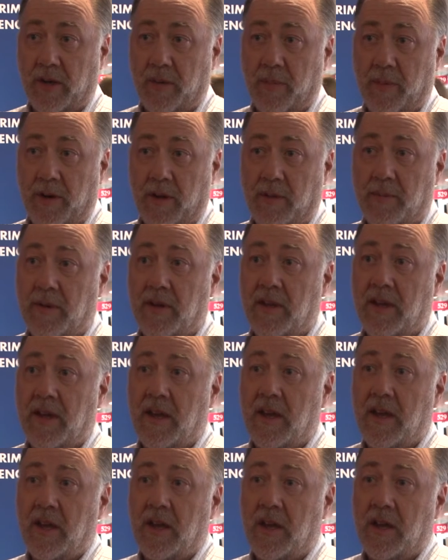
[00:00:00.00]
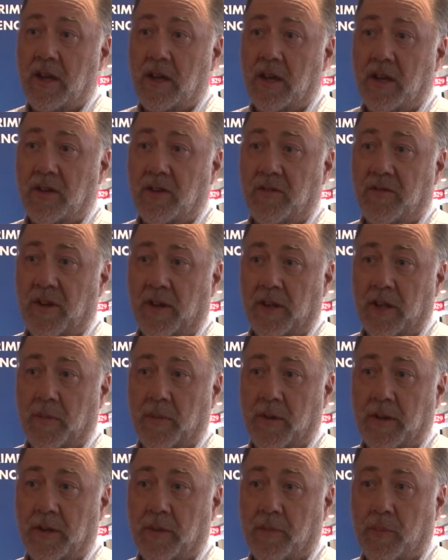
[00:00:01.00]
in a pub, in
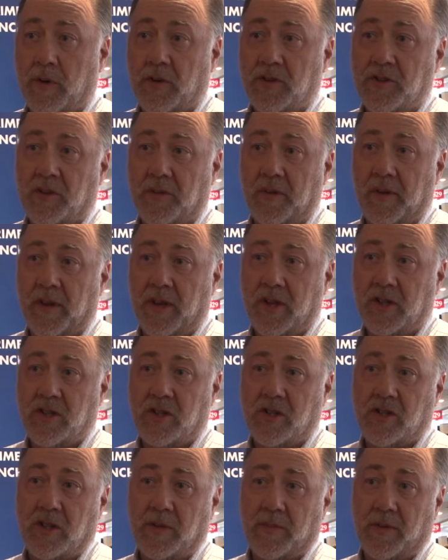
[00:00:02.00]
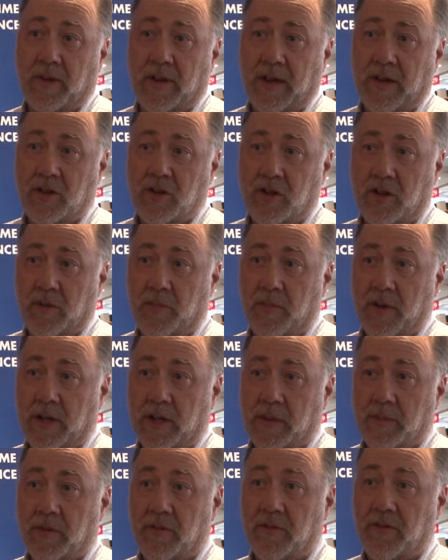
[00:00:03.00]
developing a personal relationship allows you to
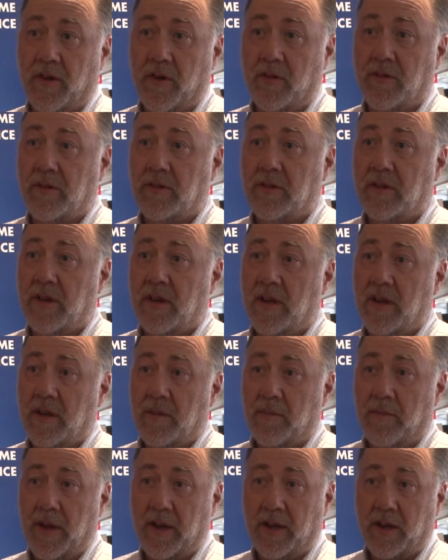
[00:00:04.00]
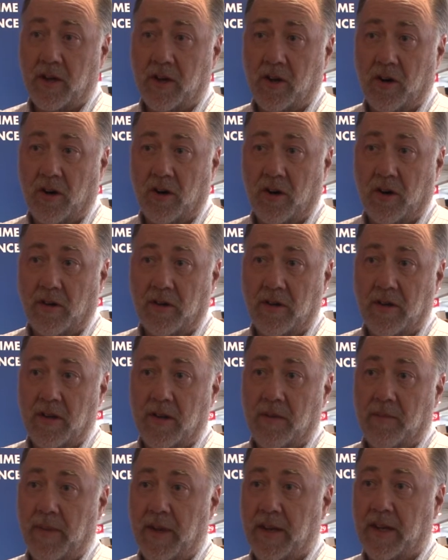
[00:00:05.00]
pick up a phone, make a call,
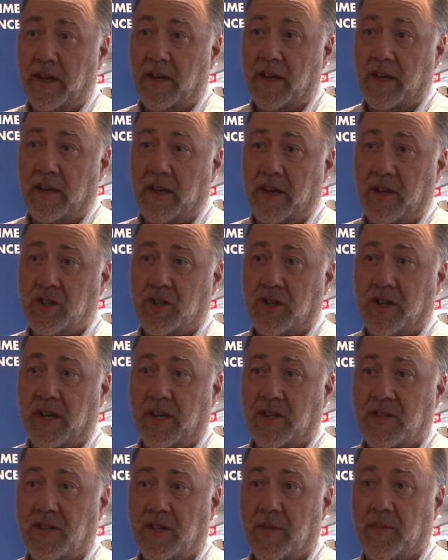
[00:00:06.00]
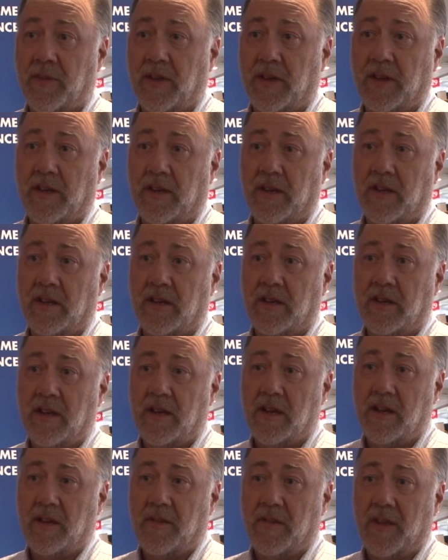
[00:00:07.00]
make a connection, get something done
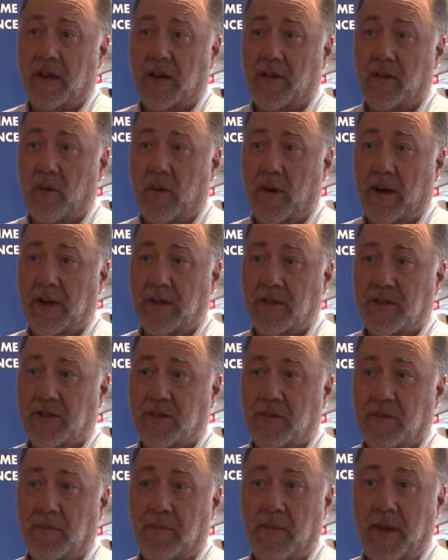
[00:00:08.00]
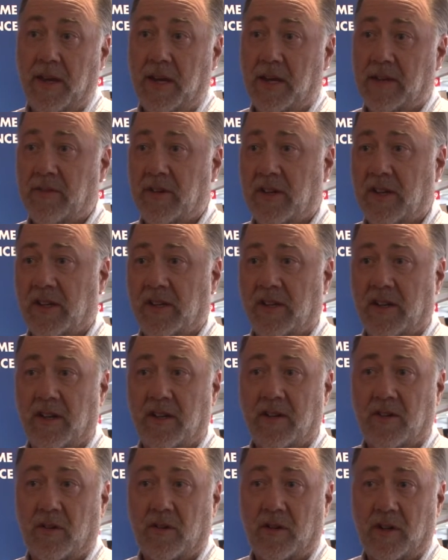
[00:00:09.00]
that otherwise may never get
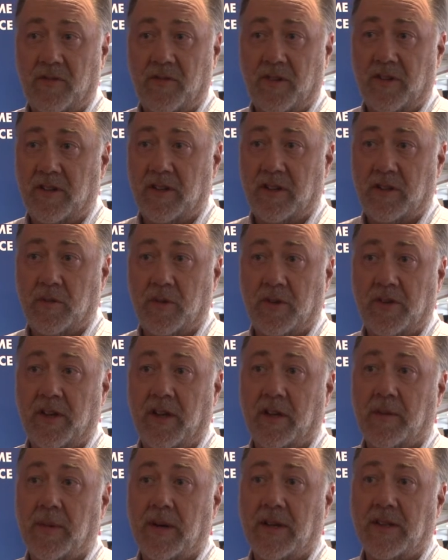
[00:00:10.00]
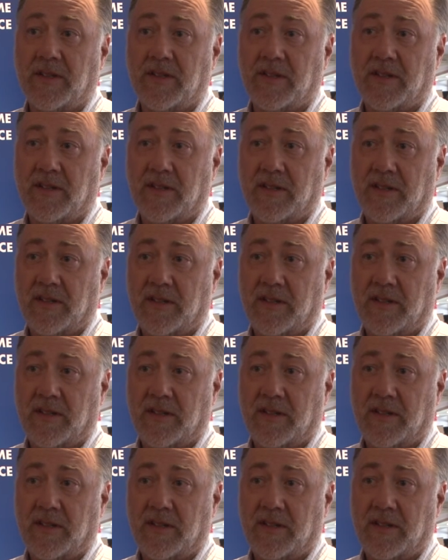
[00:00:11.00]
done, or if it did, would take months.